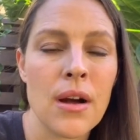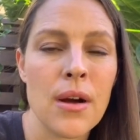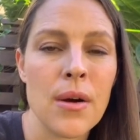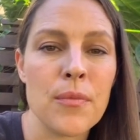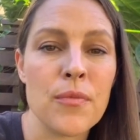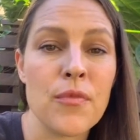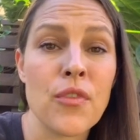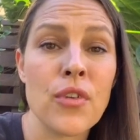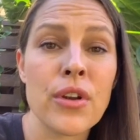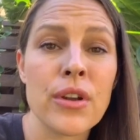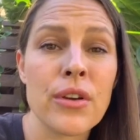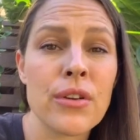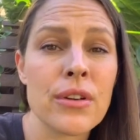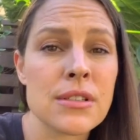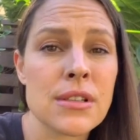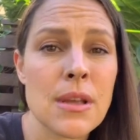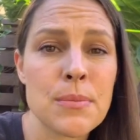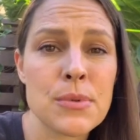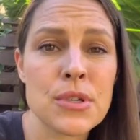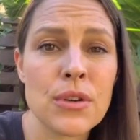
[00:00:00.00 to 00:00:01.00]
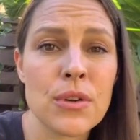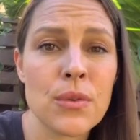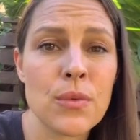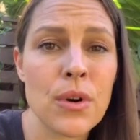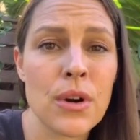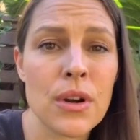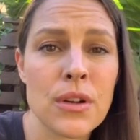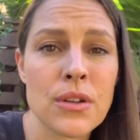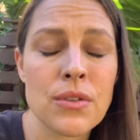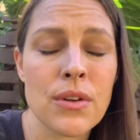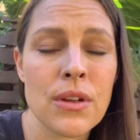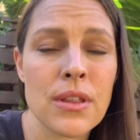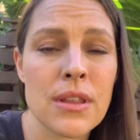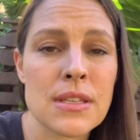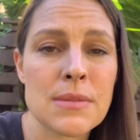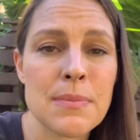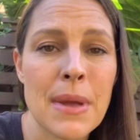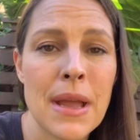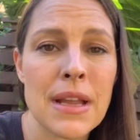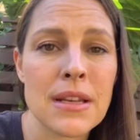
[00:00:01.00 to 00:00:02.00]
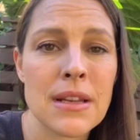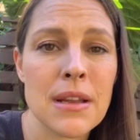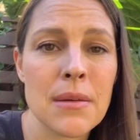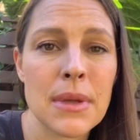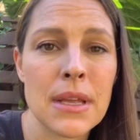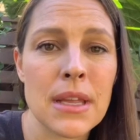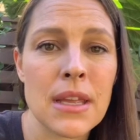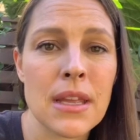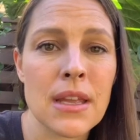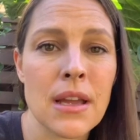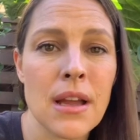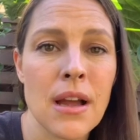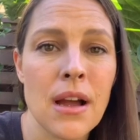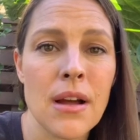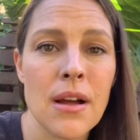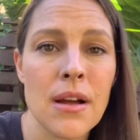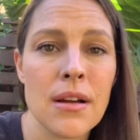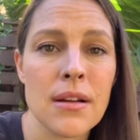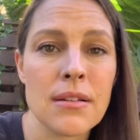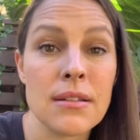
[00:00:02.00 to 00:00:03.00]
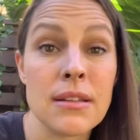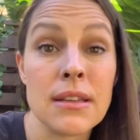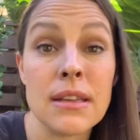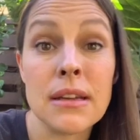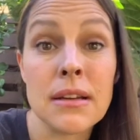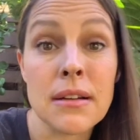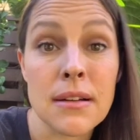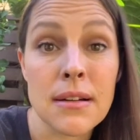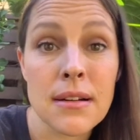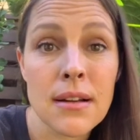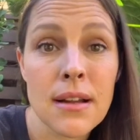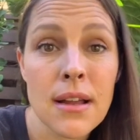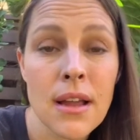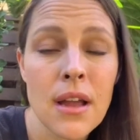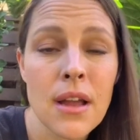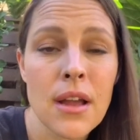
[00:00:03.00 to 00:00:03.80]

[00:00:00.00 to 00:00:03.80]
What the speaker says: for your exceptional work during this pandemic year.